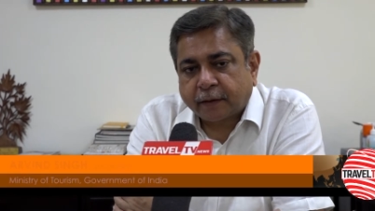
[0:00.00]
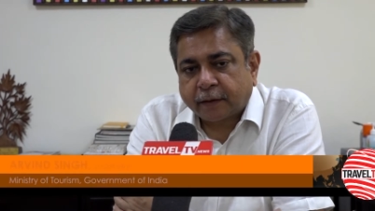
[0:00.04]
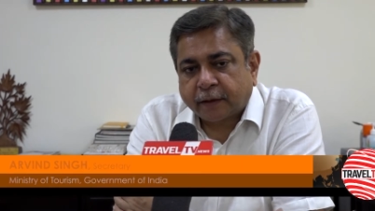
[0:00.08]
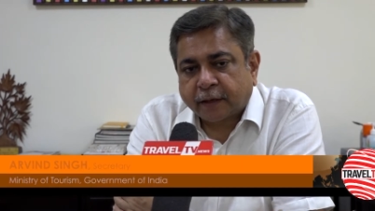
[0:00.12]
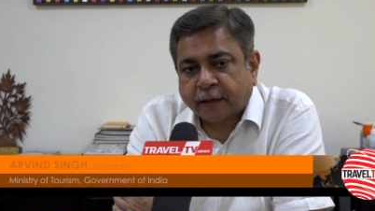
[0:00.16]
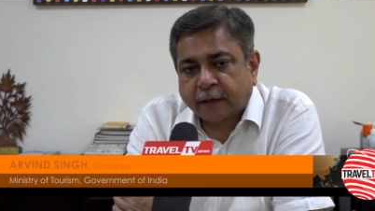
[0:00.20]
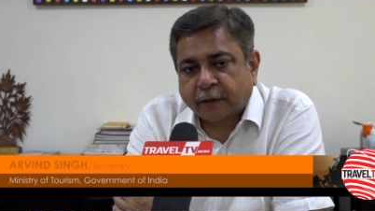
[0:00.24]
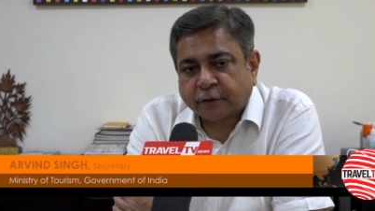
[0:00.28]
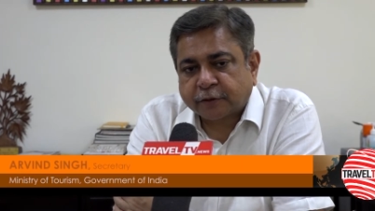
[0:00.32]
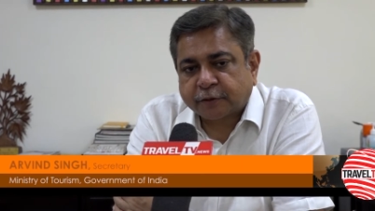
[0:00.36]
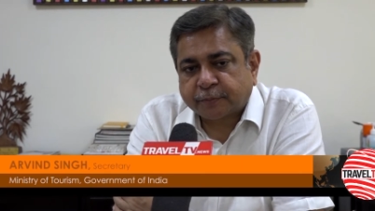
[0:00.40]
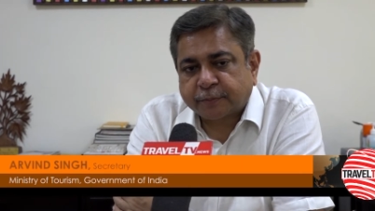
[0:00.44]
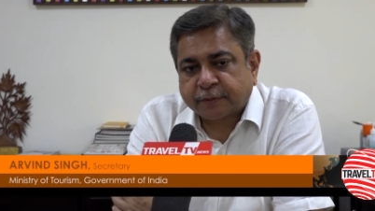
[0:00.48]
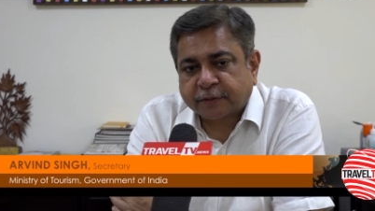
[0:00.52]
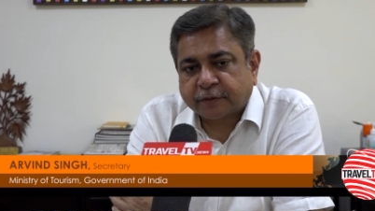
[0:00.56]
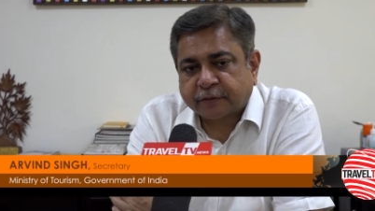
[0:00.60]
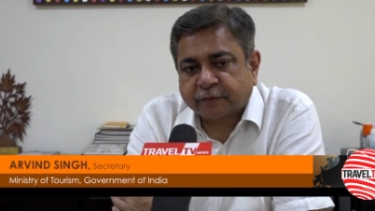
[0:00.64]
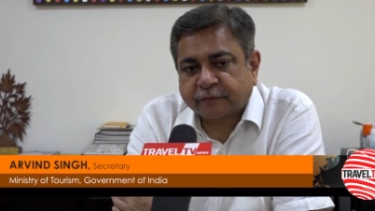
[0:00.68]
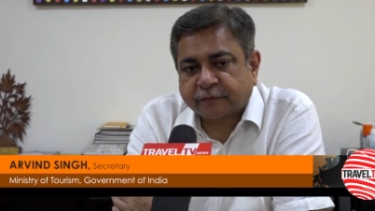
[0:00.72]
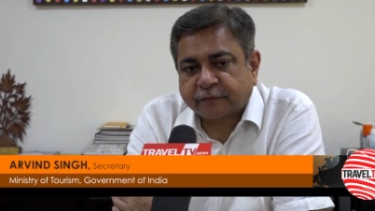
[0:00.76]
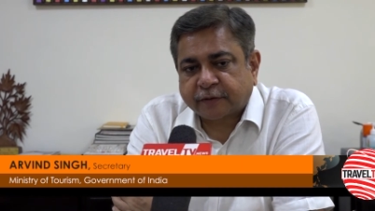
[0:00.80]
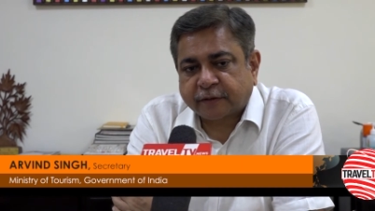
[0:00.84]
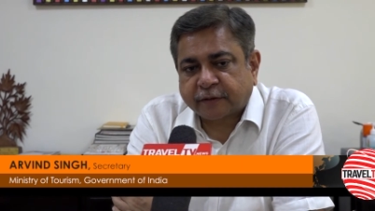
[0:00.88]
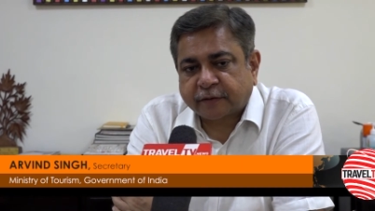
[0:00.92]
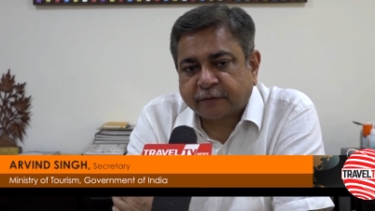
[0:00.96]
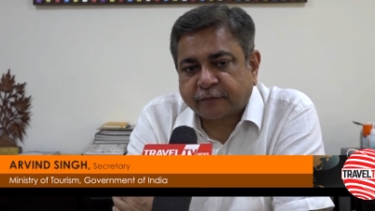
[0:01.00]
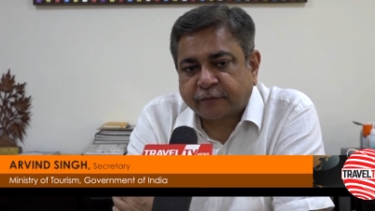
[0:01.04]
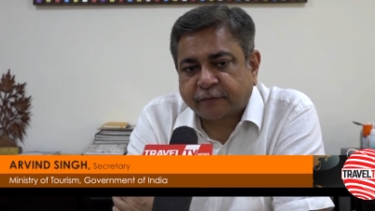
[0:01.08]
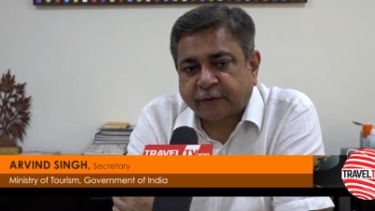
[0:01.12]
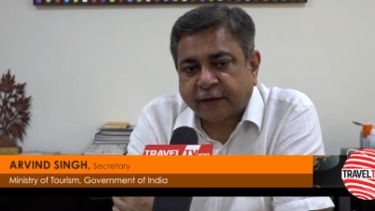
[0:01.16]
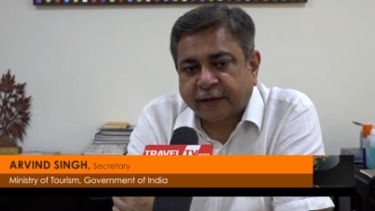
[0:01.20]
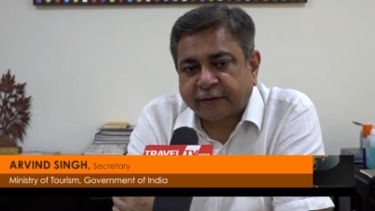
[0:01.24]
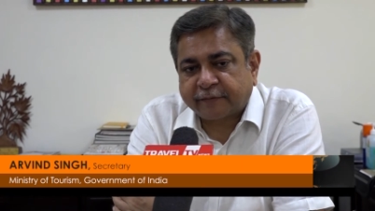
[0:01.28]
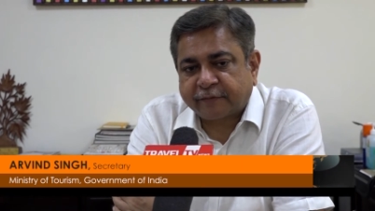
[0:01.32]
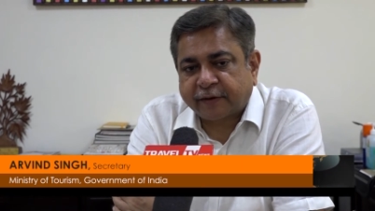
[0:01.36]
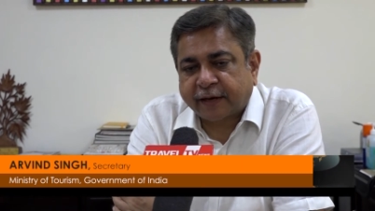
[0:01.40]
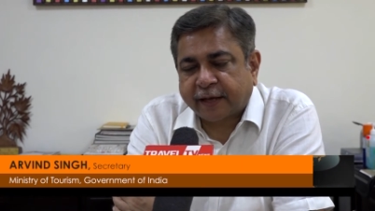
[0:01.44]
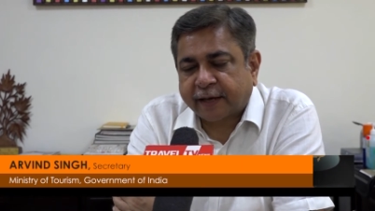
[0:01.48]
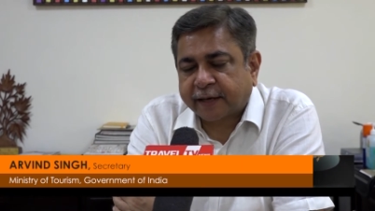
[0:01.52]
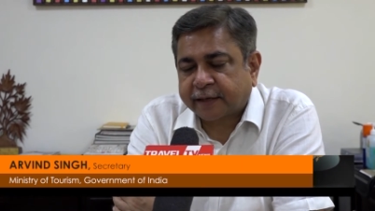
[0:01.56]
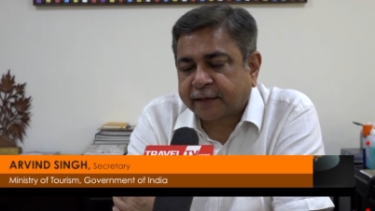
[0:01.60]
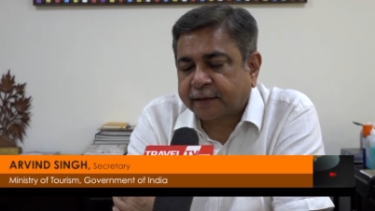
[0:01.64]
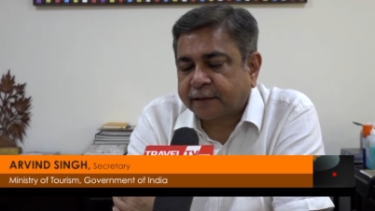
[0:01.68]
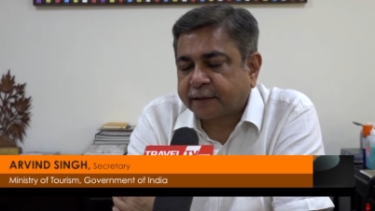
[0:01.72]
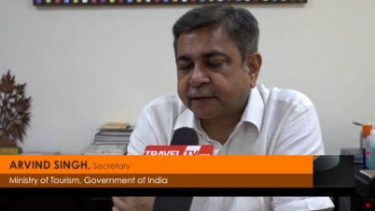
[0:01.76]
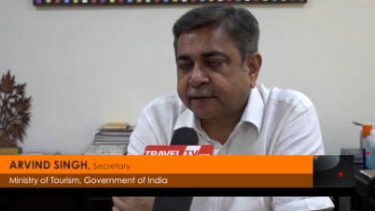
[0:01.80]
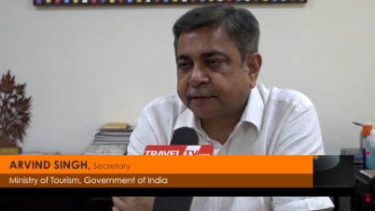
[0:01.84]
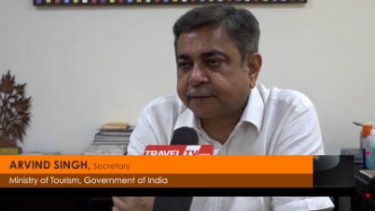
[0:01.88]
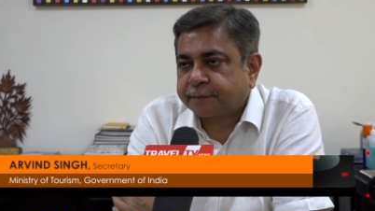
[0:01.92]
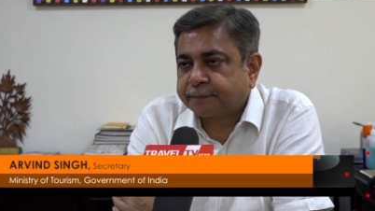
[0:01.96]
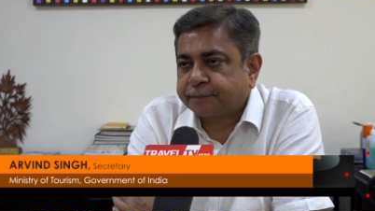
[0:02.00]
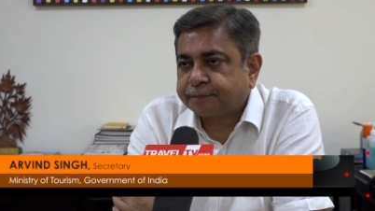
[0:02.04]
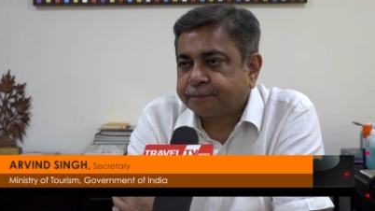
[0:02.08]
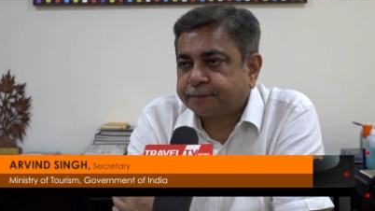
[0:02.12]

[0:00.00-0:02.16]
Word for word: announcement of uh, 5 lakh uh,